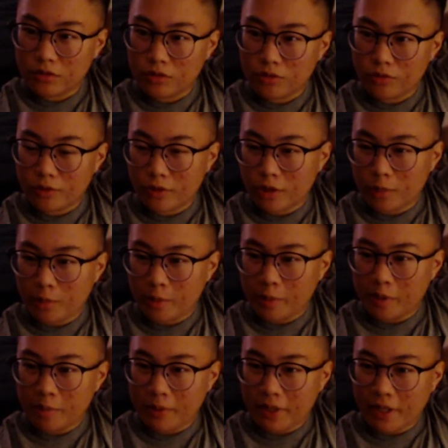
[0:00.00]
the compliment
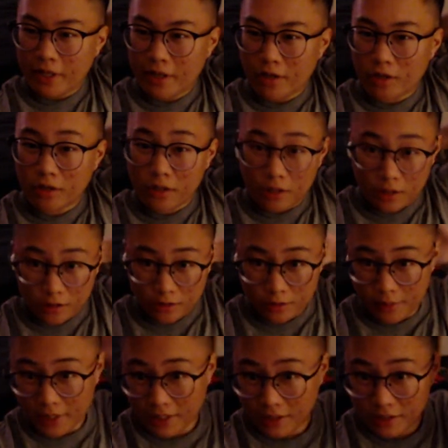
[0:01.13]
on my hair.
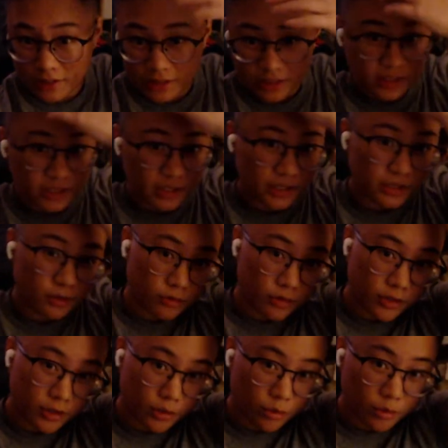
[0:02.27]
I didn't
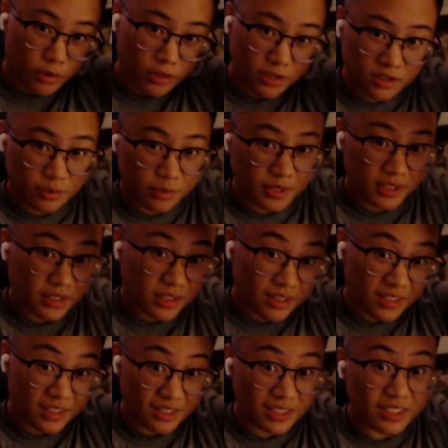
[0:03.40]
originally want it to be
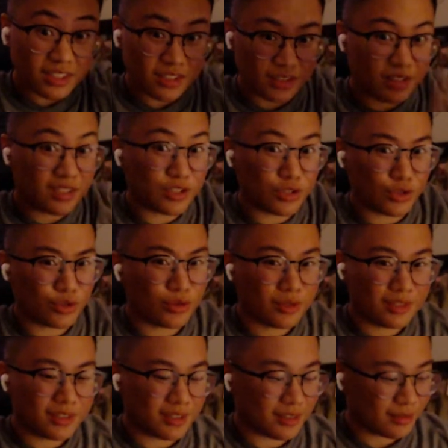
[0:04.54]
this
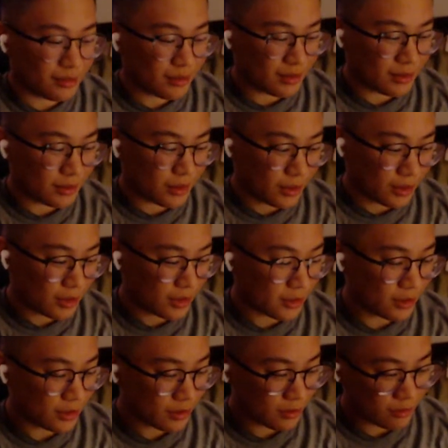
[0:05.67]
short.
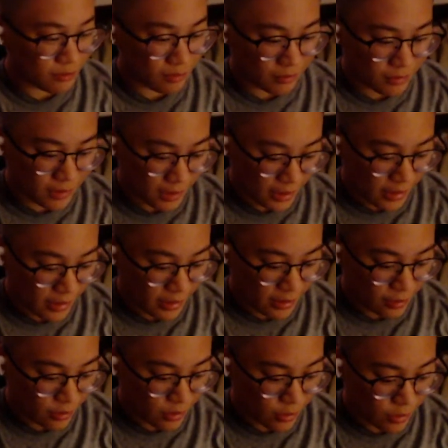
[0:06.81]
The lady that
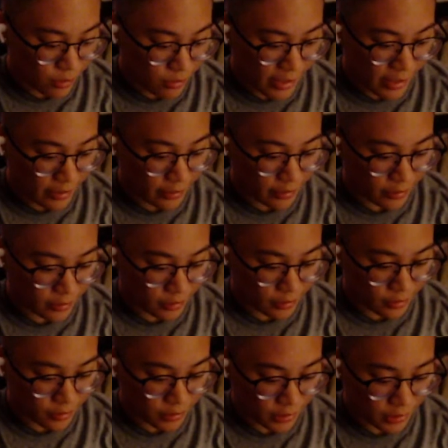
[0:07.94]
was doing my haircut,
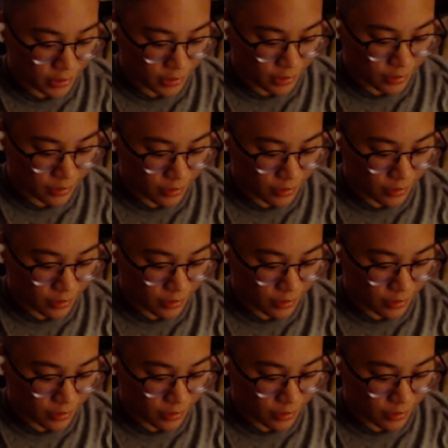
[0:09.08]
she like,